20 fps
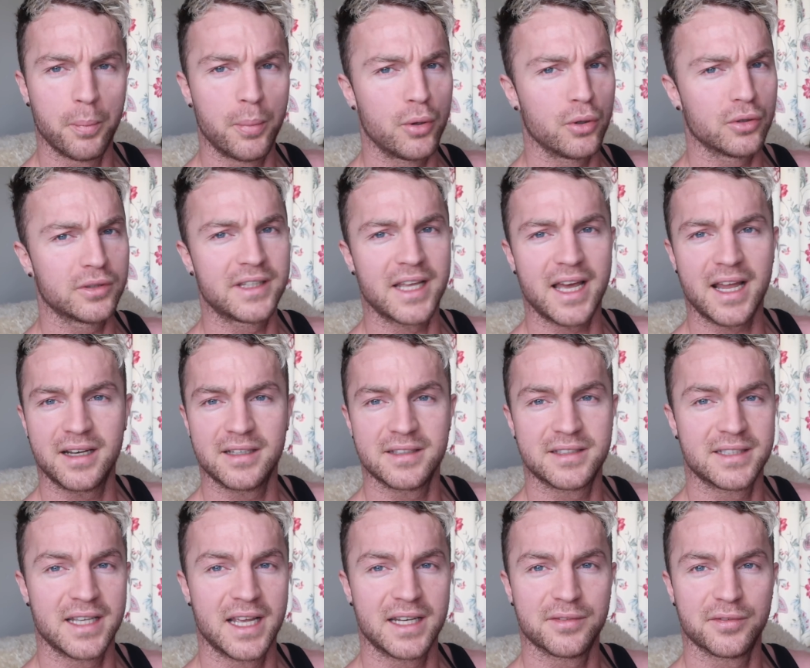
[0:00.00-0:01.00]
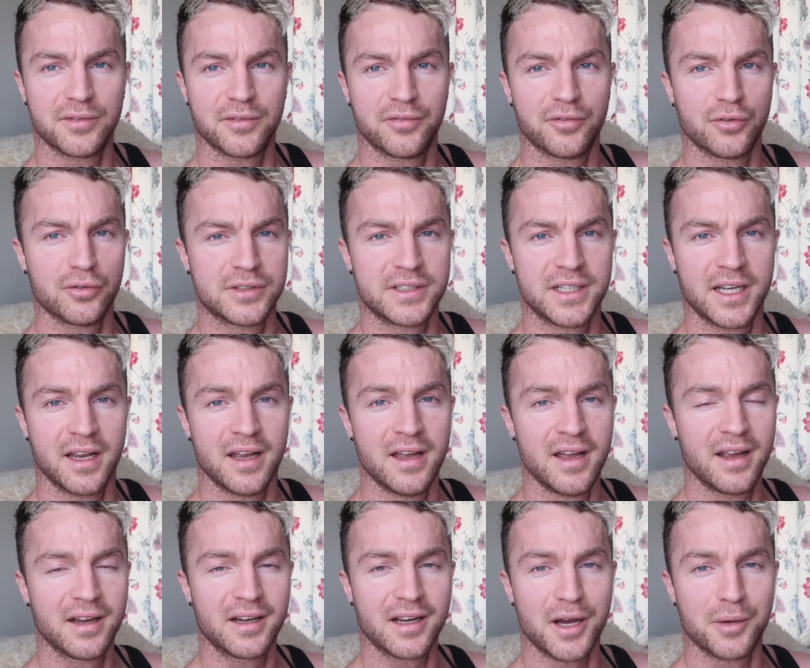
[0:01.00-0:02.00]
put that incentive in front of you.
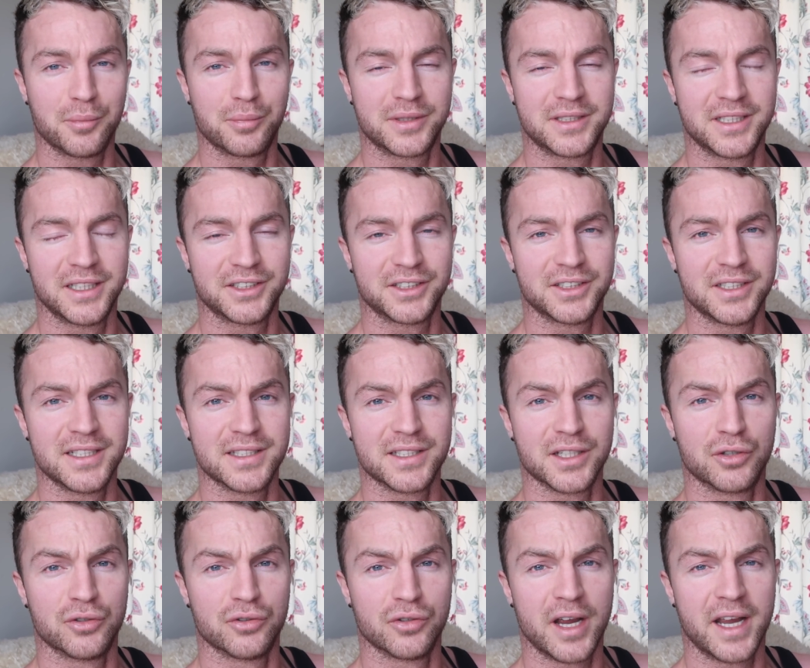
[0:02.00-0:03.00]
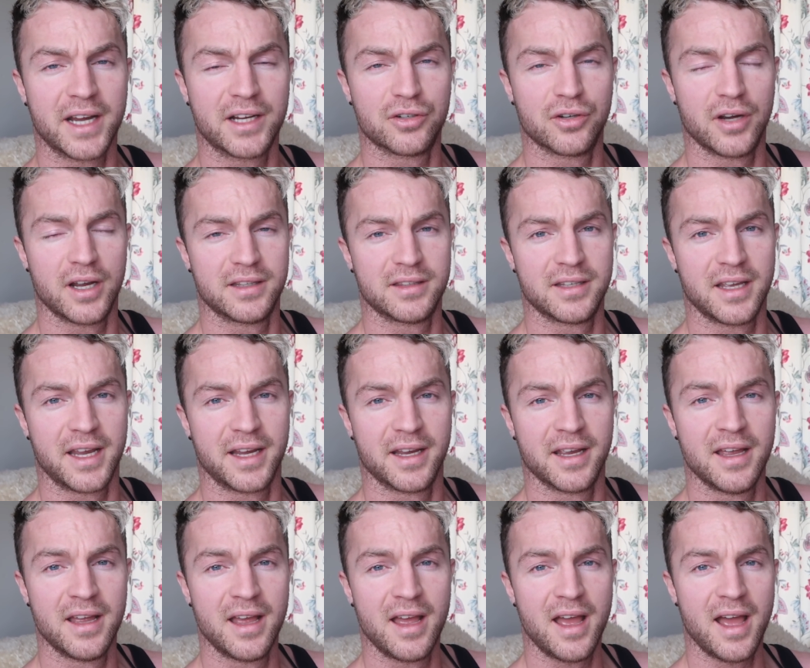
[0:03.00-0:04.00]
Competition is a great thing.
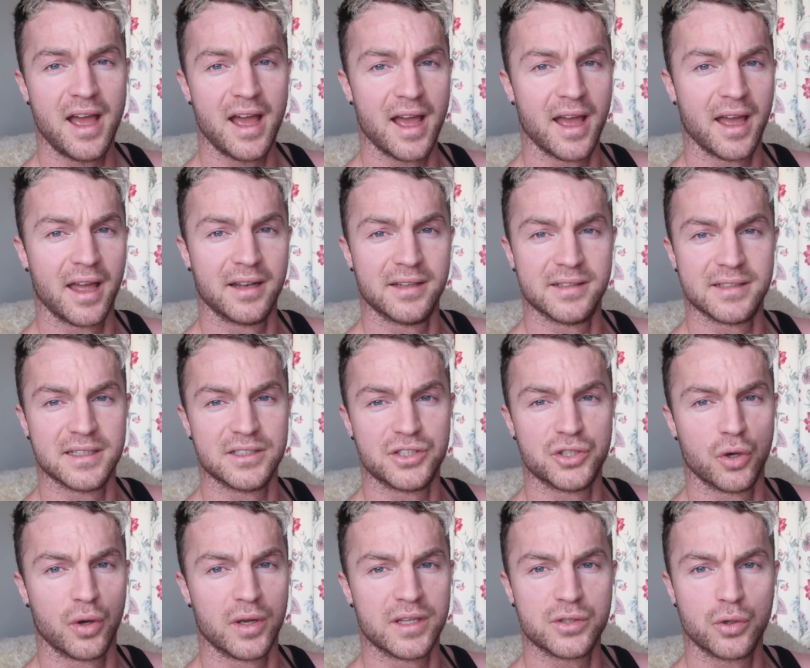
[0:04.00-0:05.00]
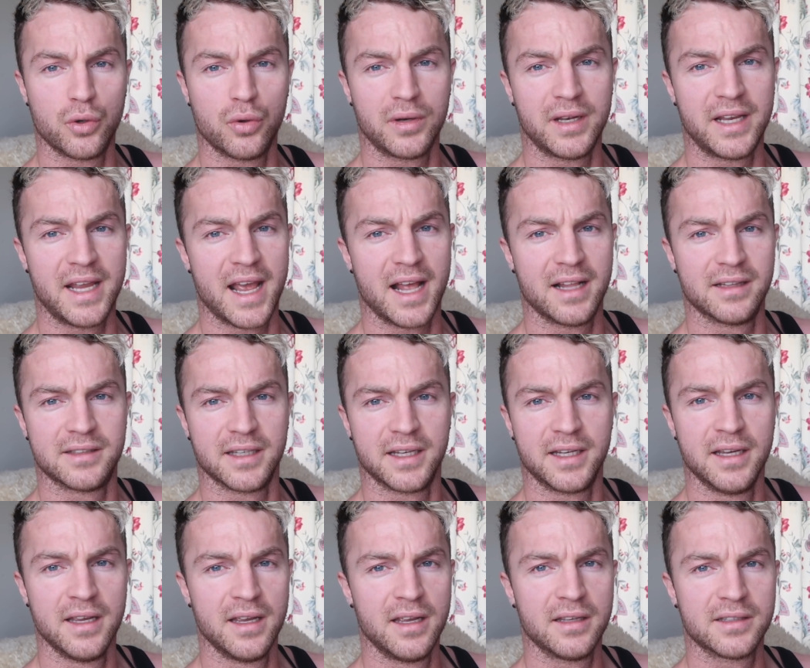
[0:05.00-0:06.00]
And it's only
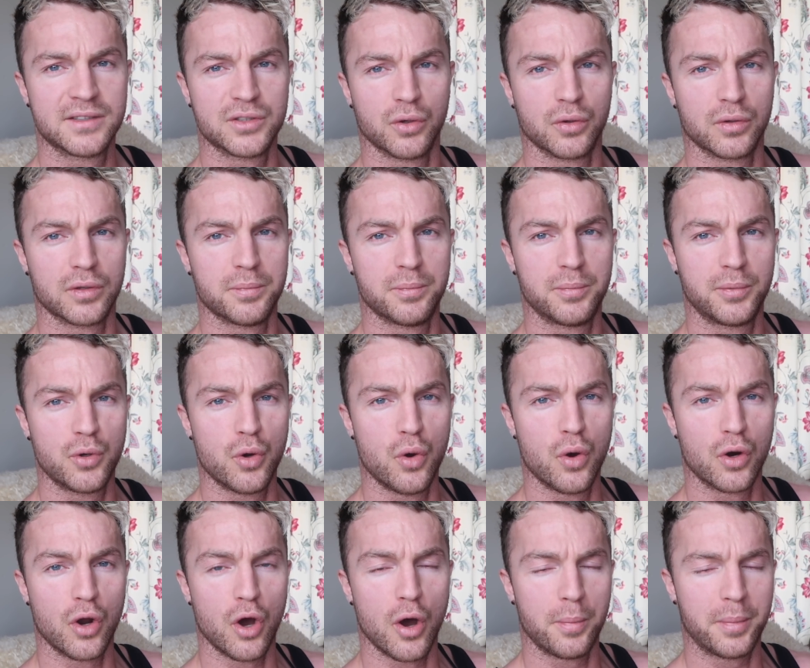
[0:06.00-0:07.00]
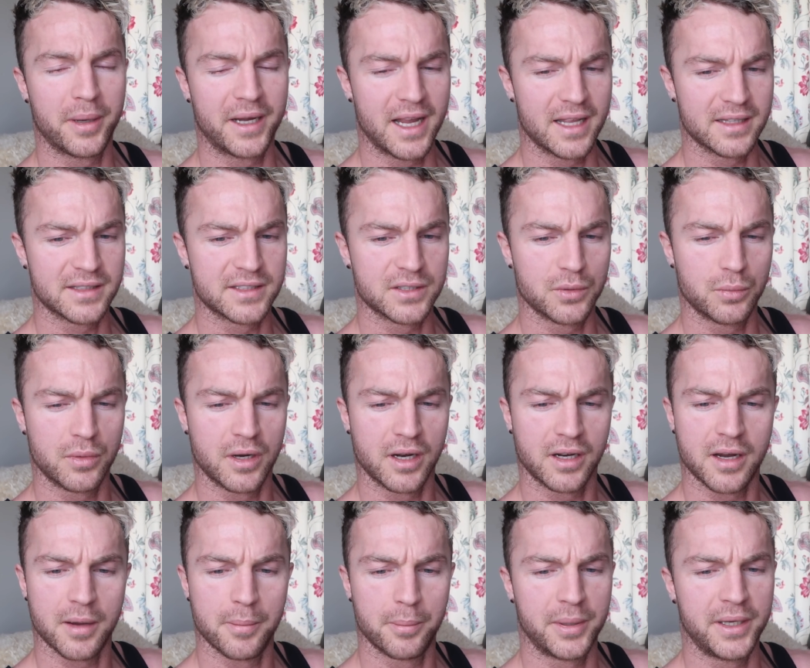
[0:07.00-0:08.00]
healthy. So going up against someone and
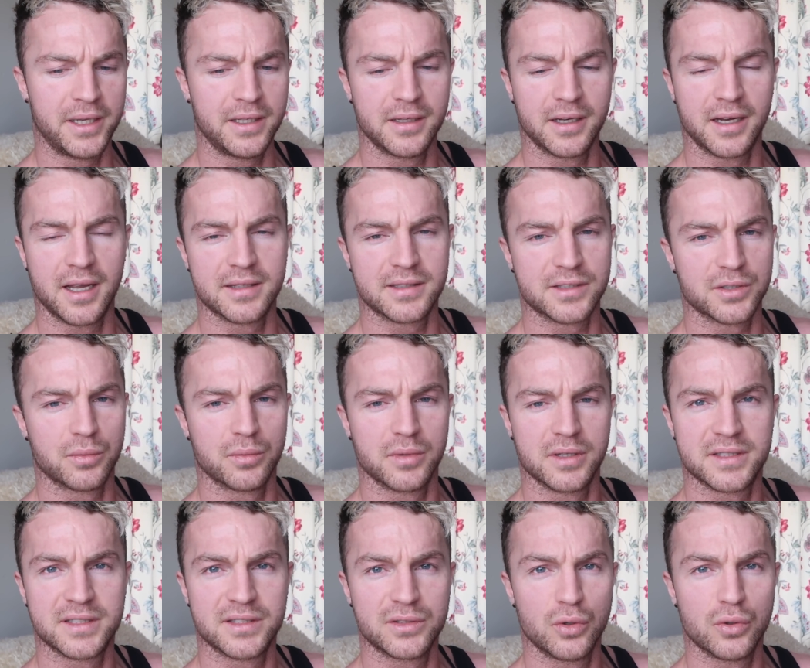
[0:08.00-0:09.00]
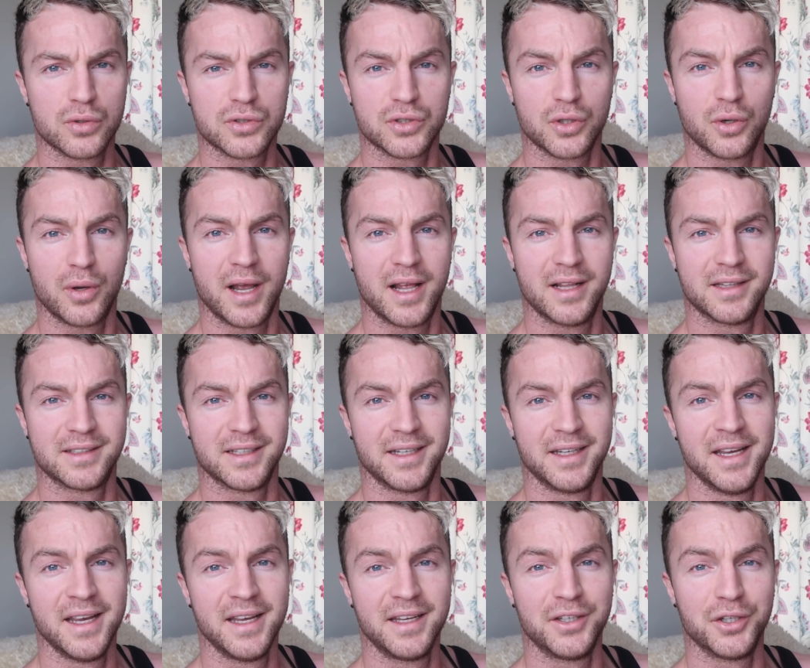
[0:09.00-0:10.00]
competing against someone is so
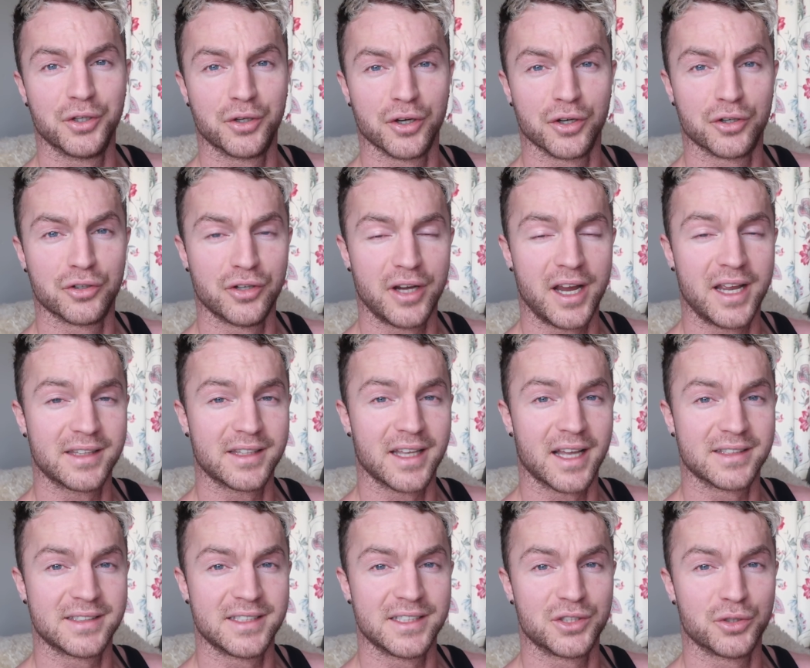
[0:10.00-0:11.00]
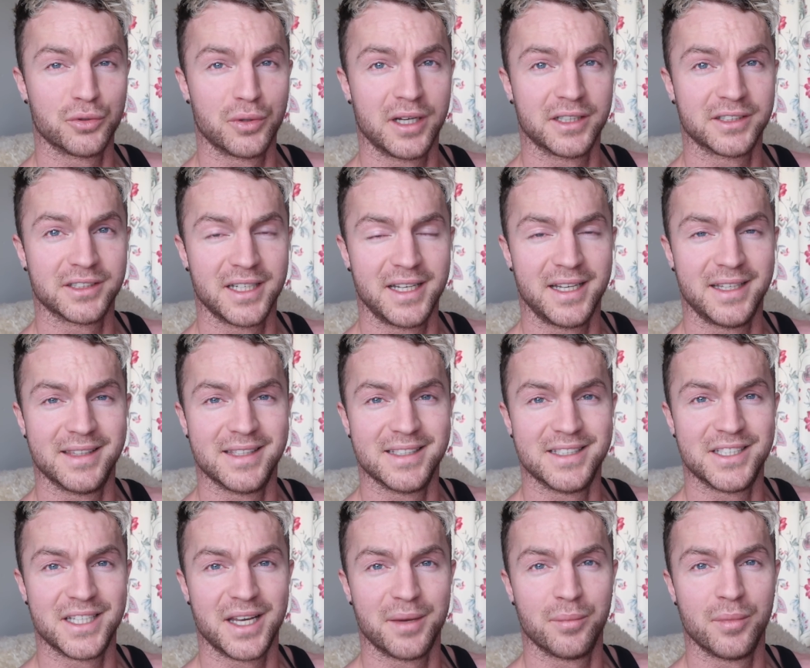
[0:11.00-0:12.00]
healthy. You can create that situation in the
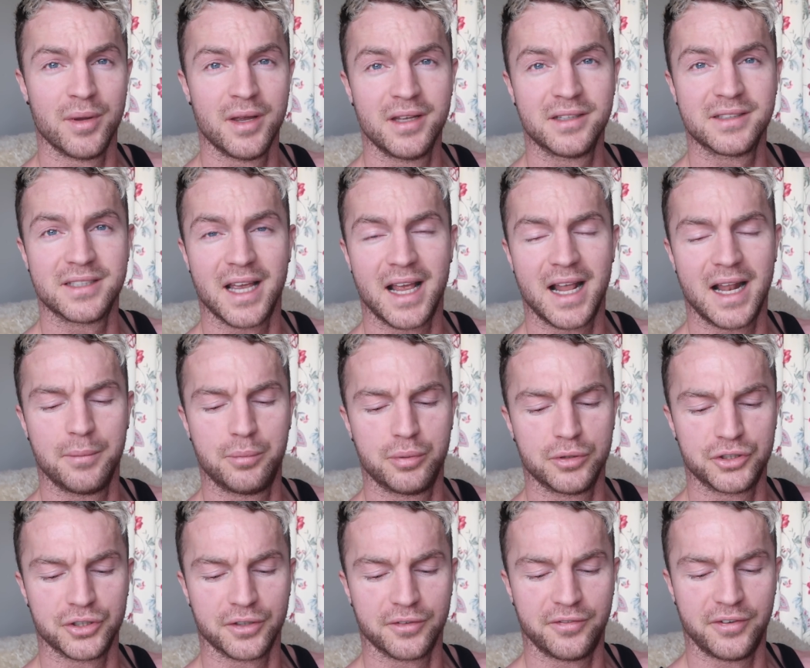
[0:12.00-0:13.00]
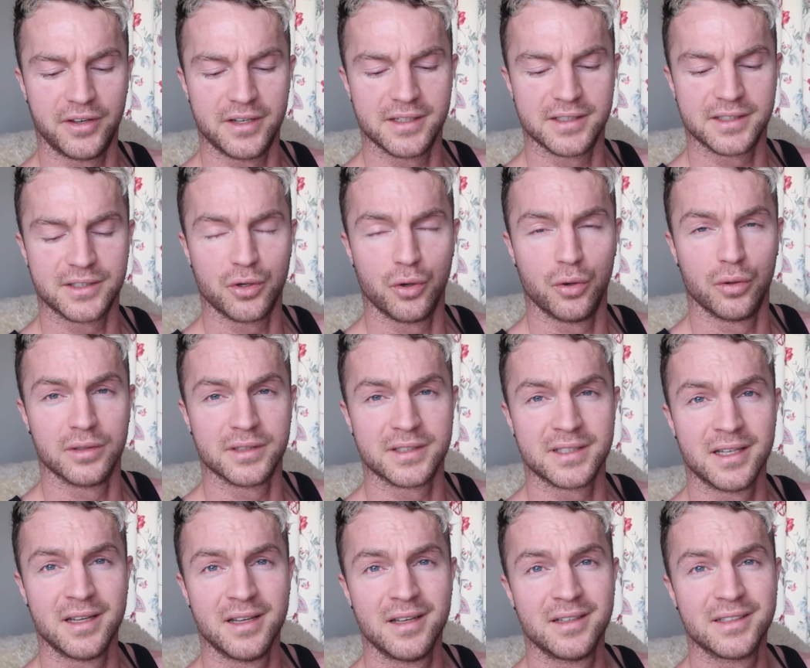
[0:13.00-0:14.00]
gym to help with your fitness goals.
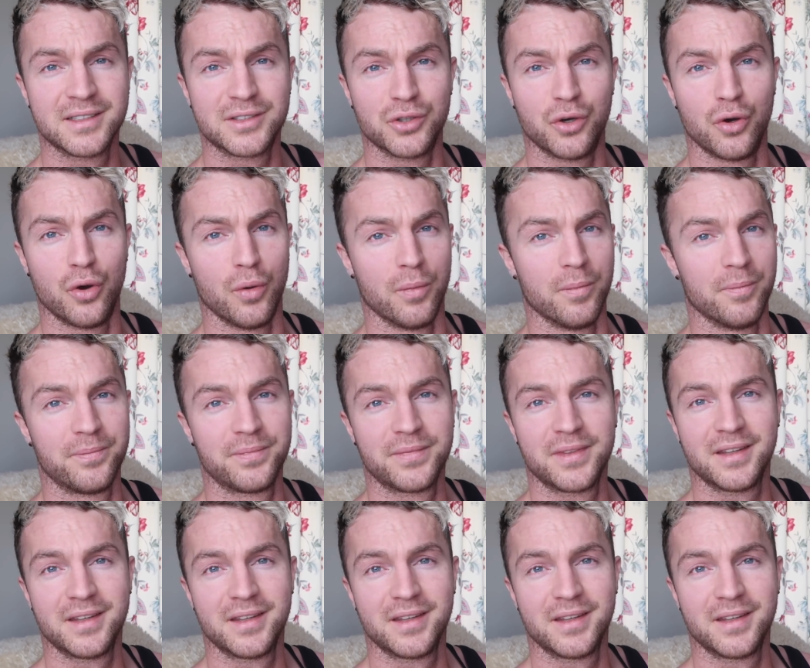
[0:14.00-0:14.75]
So